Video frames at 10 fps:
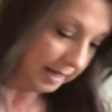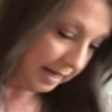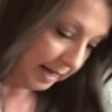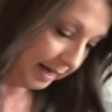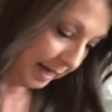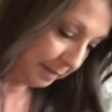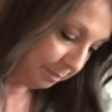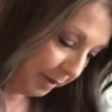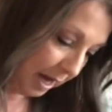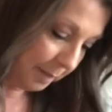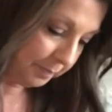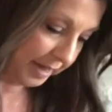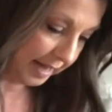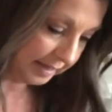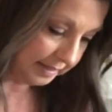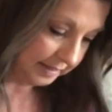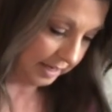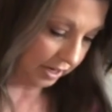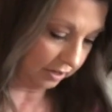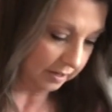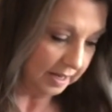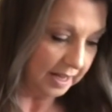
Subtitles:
and I pop that in there,